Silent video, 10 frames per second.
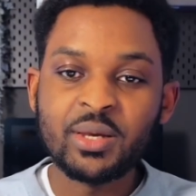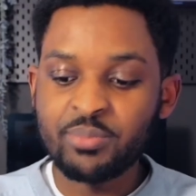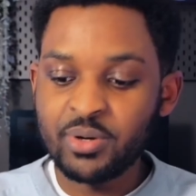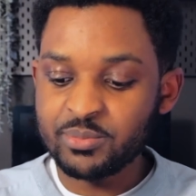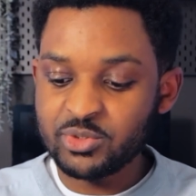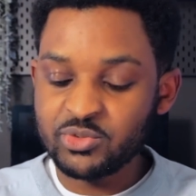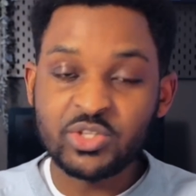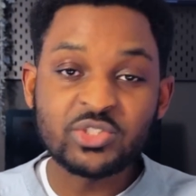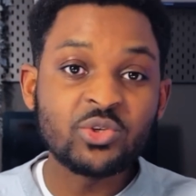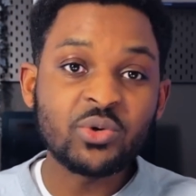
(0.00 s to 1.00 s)
pumped
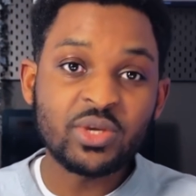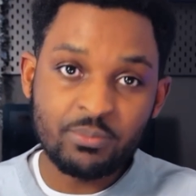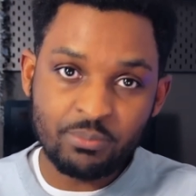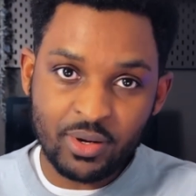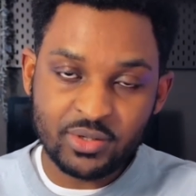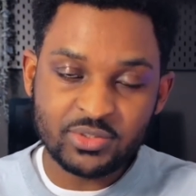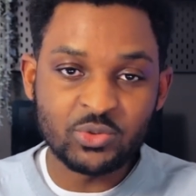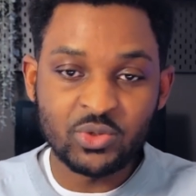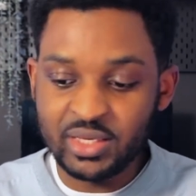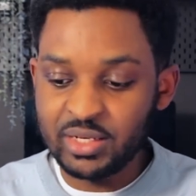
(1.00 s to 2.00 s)
straight to your inbox.
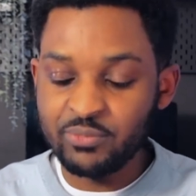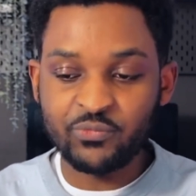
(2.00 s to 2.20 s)
You get them